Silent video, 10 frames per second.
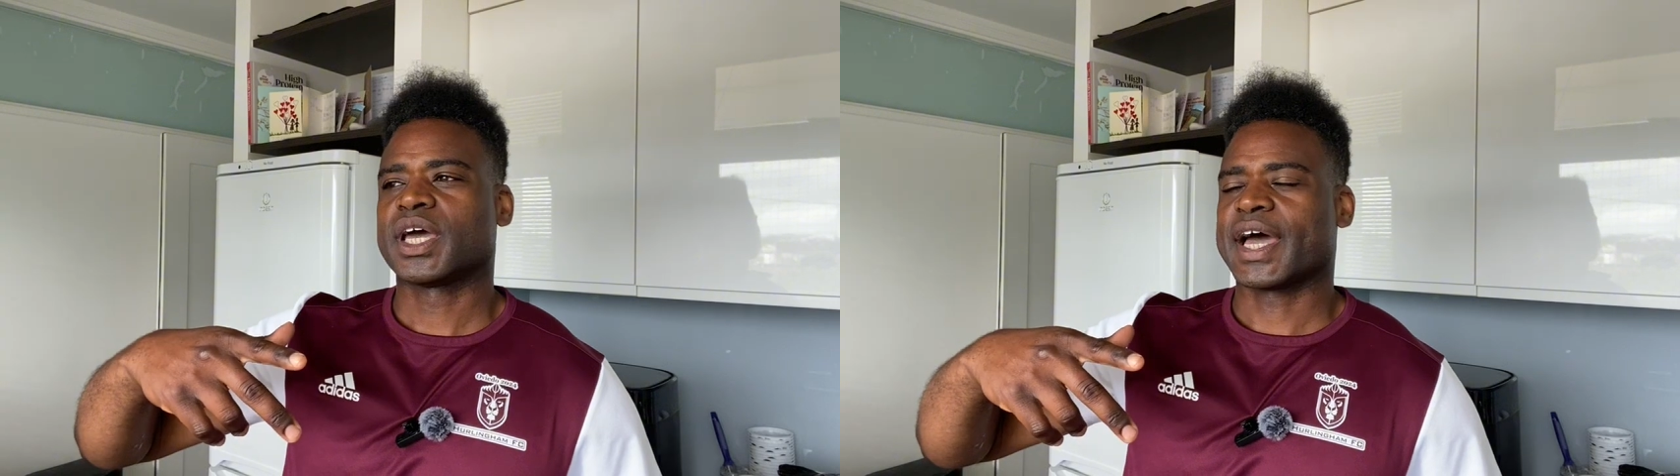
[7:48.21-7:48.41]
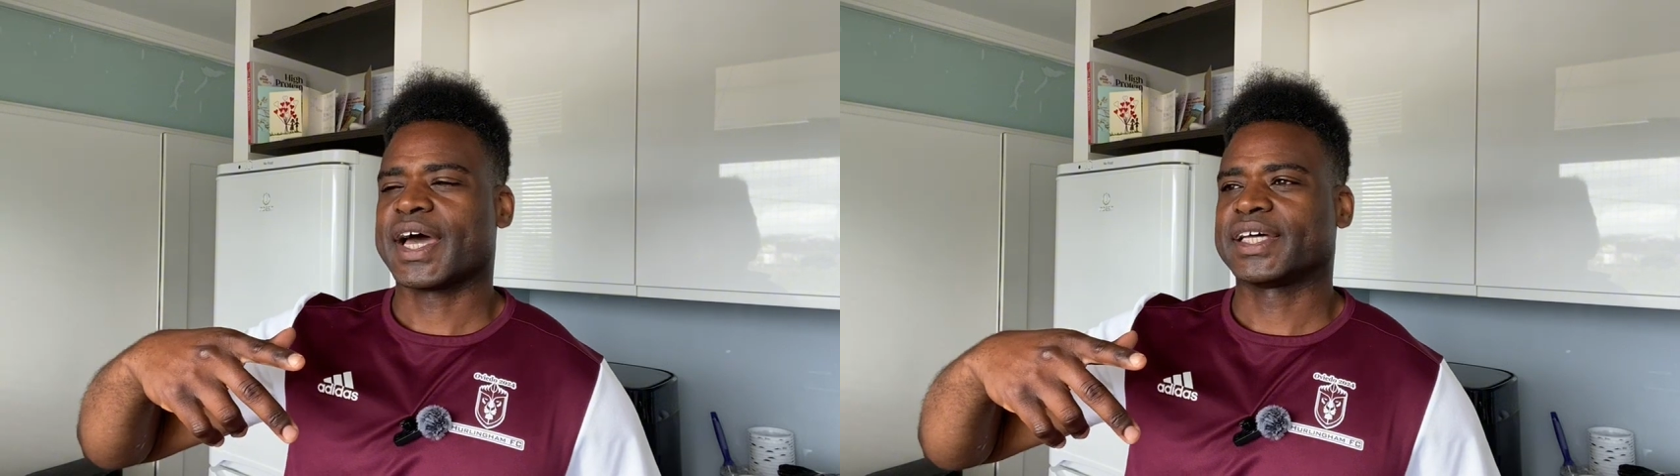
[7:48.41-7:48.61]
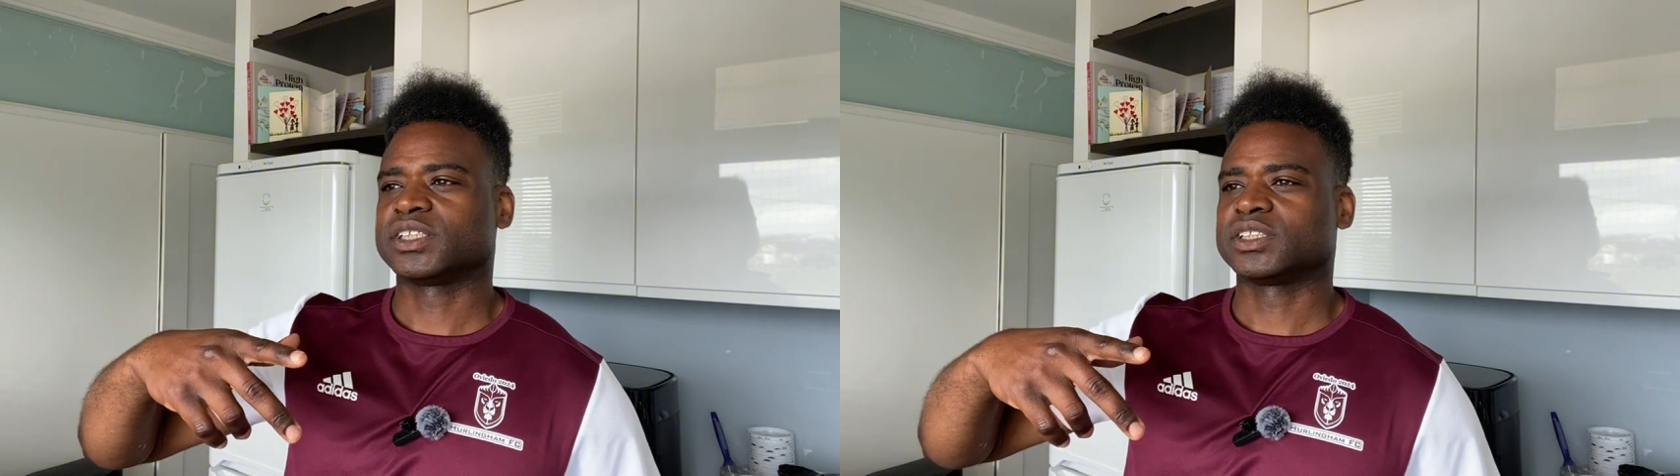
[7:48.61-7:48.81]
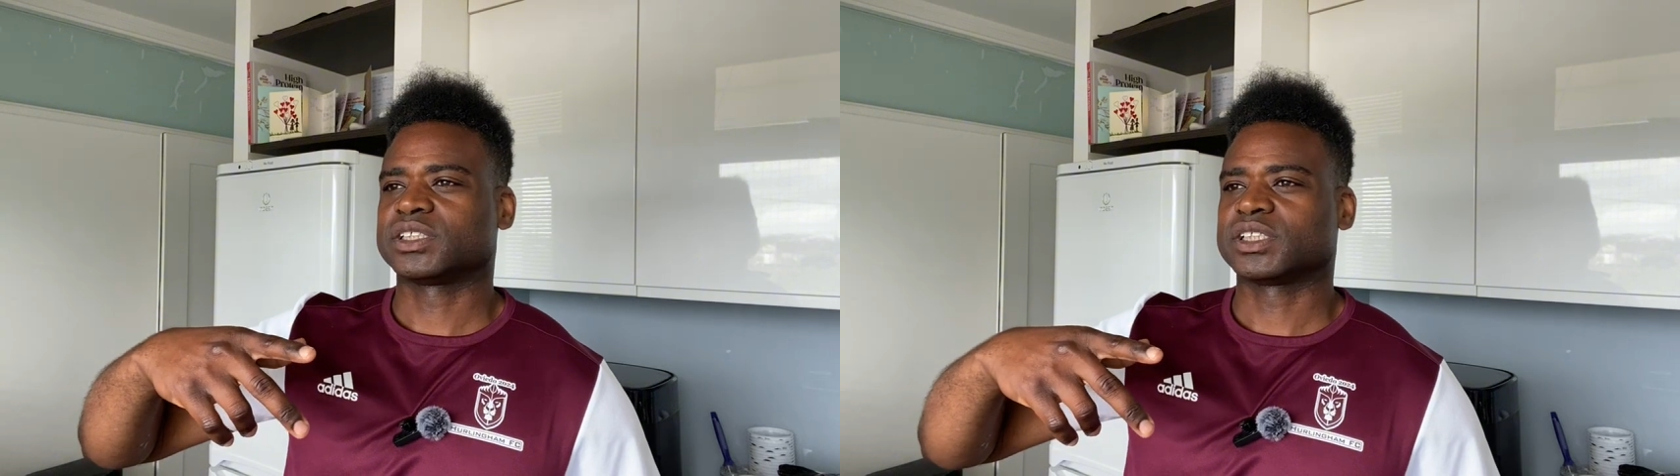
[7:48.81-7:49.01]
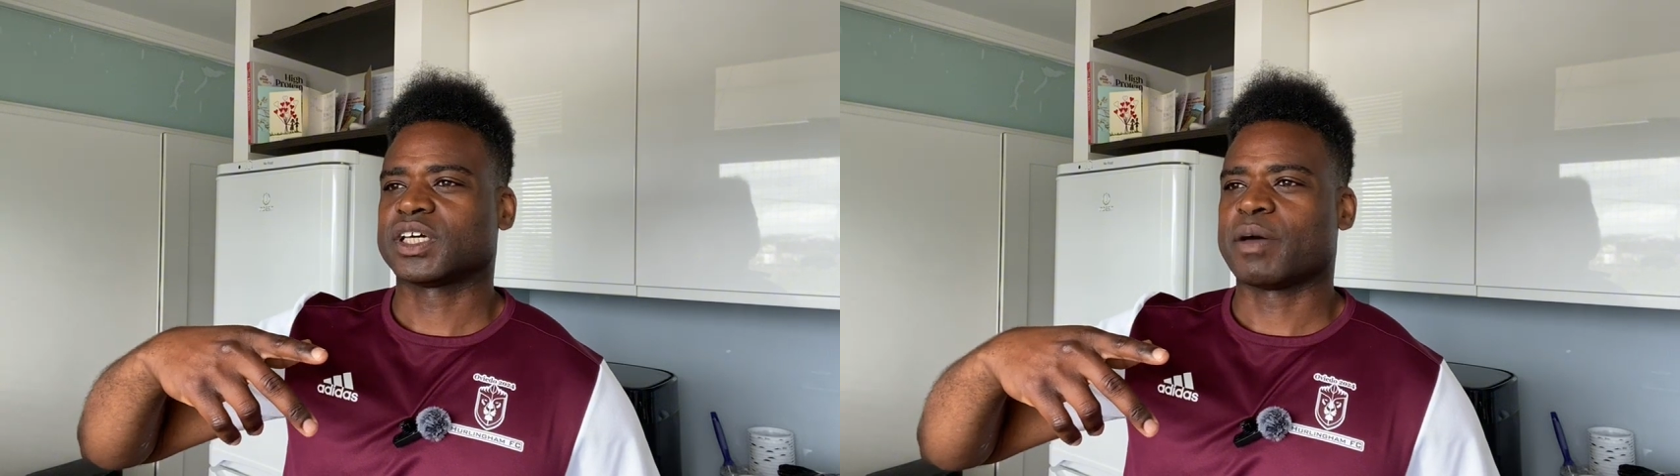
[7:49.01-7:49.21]
and
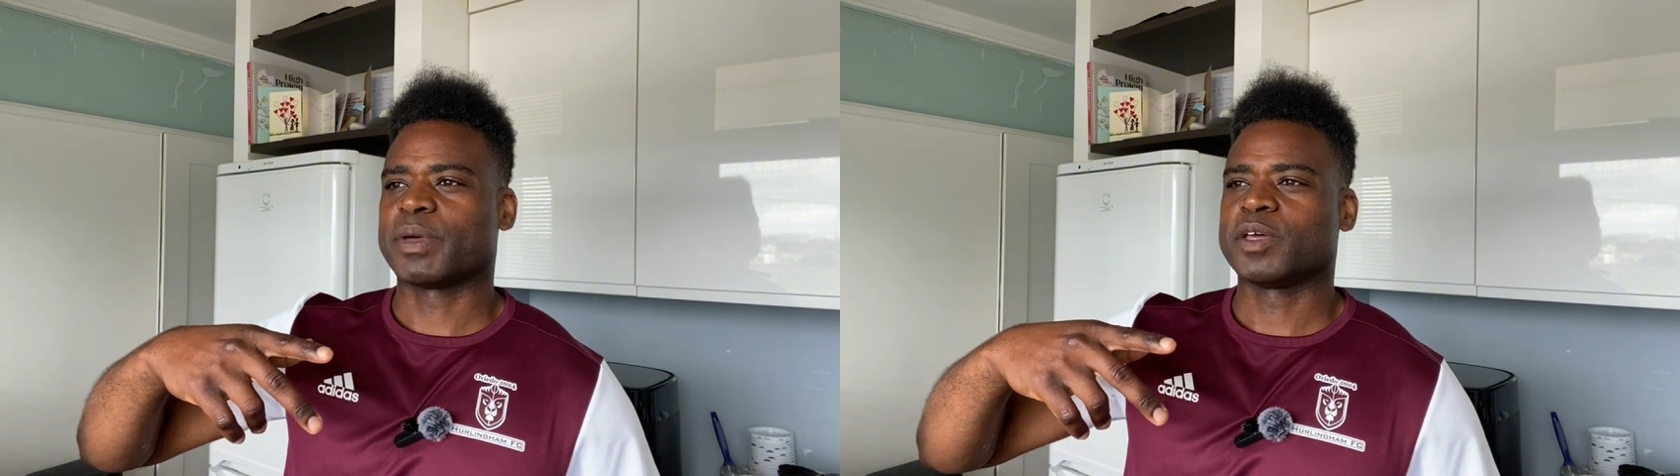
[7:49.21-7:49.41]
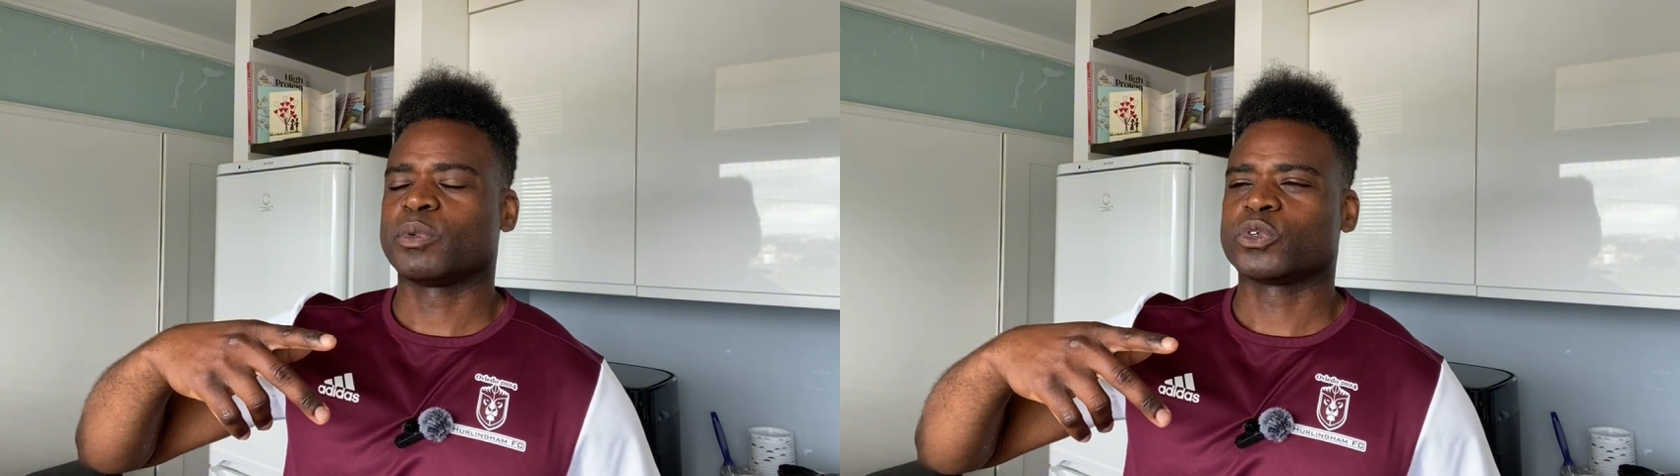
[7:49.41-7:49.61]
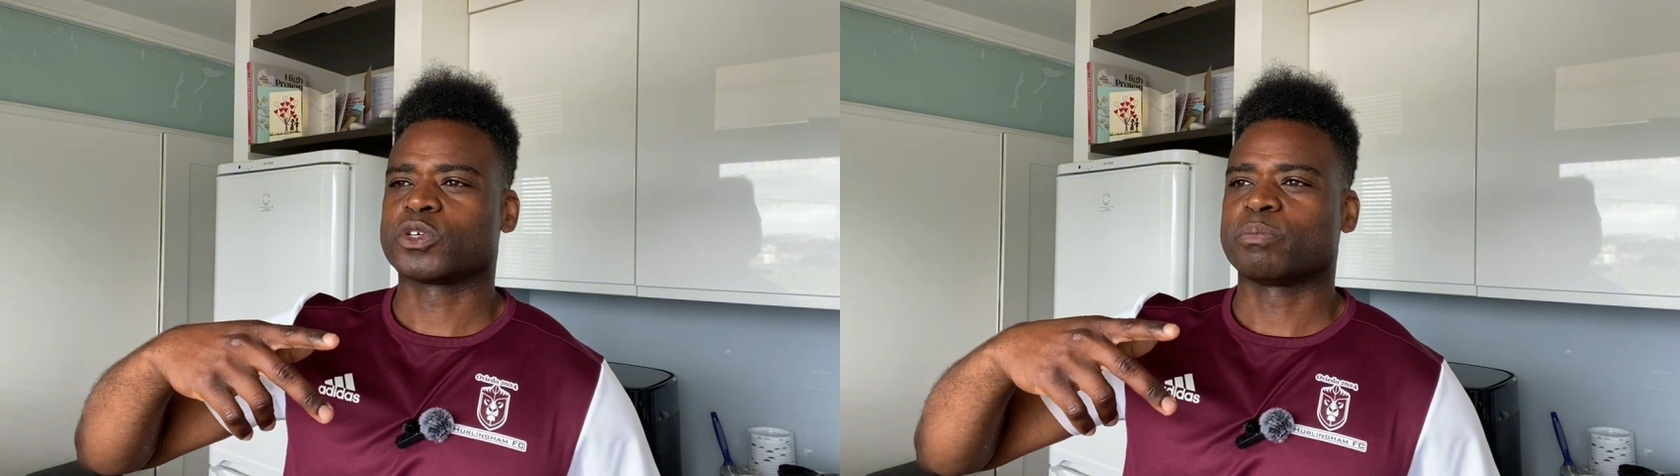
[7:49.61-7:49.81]
I'm able to